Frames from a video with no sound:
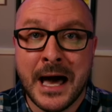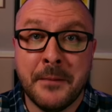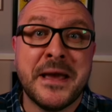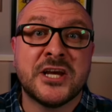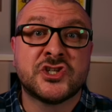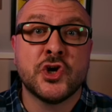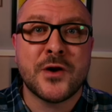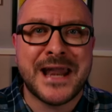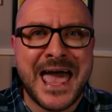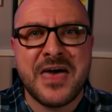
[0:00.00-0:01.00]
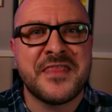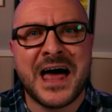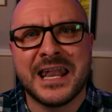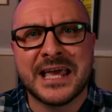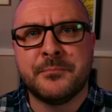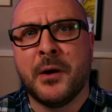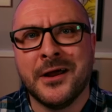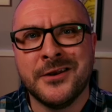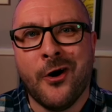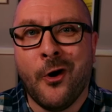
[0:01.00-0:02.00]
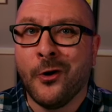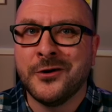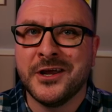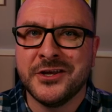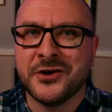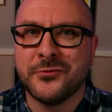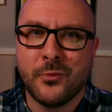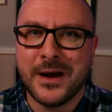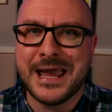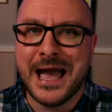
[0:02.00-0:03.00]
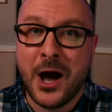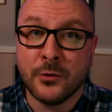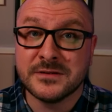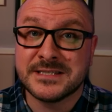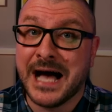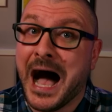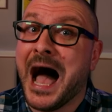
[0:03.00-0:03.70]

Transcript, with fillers: And make sure and hit that like button on your way out.